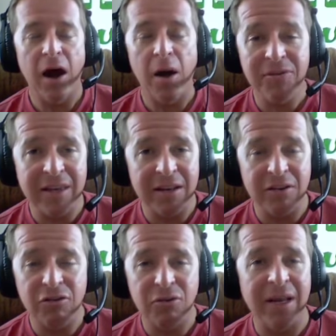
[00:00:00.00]
it helps the
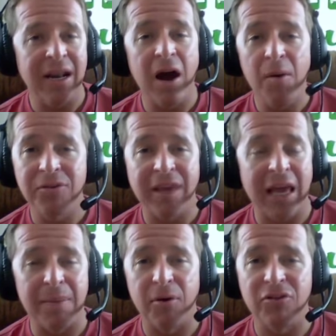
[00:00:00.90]
industry, it helps
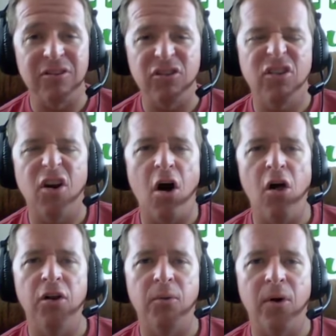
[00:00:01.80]
campers. It's just an
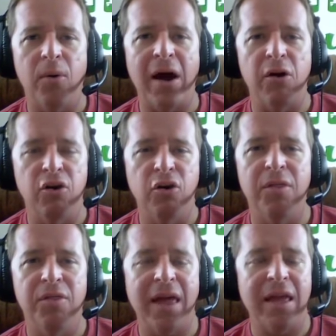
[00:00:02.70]
all-around
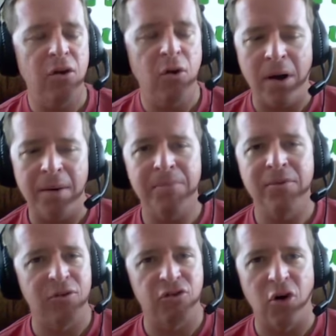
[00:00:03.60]
good thing. You don't want
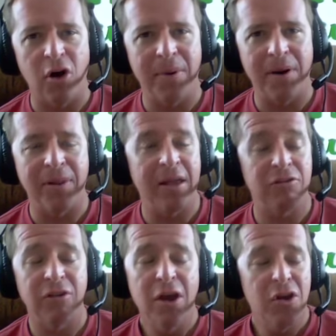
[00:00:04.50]
to show up at a
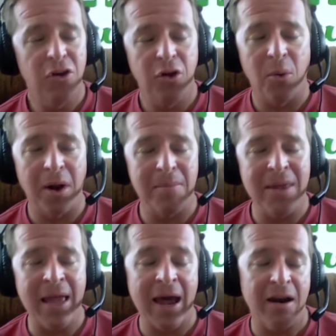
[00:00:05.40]
place you don't want
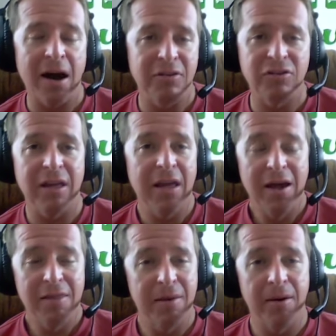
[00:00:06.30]
to be at. And obviously
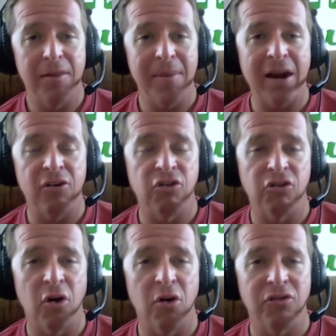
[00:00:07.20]
the
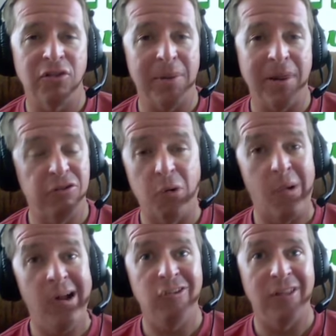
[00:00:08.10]
managers and owners of that place
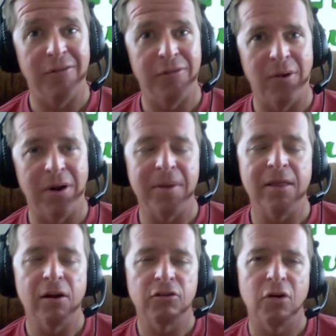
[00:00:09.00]
don't want you there if you don't want to
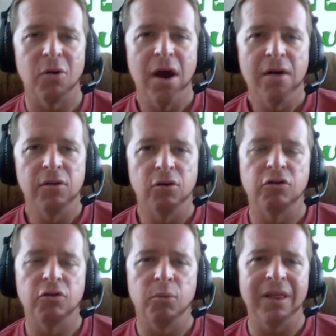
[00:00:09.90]
be there. So
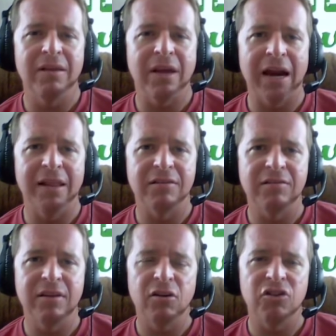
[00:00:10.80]
there's really kind of
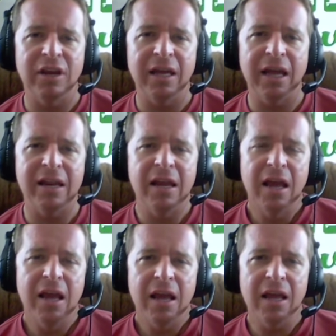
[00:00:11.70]
the synergy.
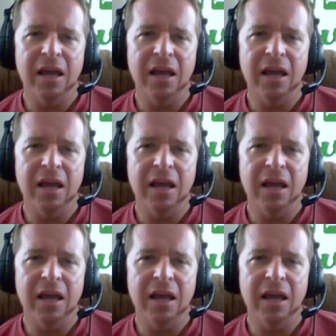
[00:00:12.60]
And